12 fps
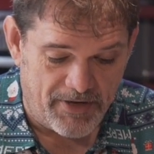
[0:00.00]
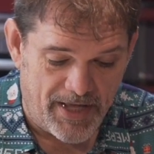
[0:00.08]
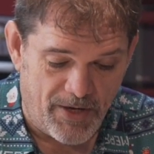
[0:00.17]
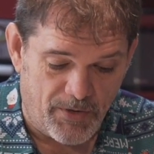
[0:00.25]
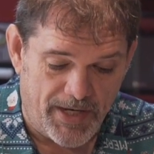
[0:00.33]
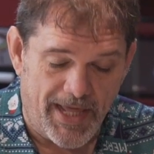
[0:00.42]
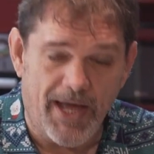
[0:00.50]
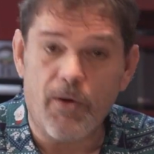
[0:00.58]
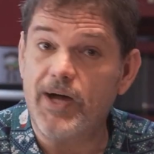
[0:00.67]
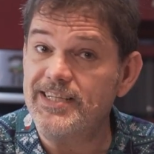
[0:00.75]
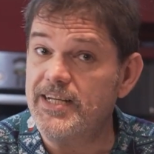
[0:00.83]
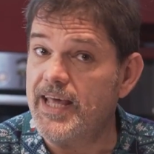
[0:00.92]
an hour
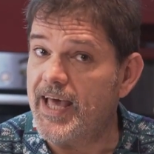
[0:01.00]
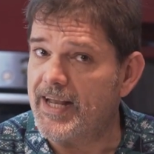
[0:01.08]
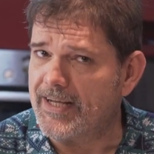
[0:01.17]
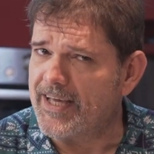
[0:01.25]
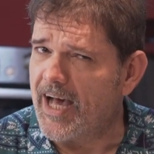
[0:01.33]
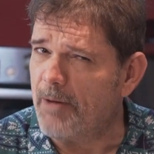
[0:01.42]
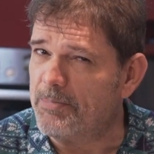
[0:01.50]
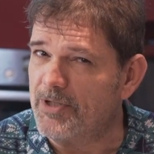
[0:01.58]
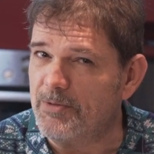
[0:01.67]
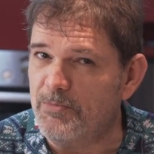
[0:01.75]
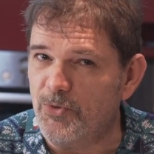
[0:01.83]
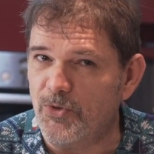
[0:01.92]
now. I did add a
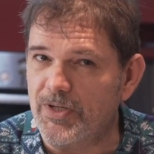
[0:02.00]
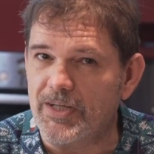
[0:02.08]
couple of more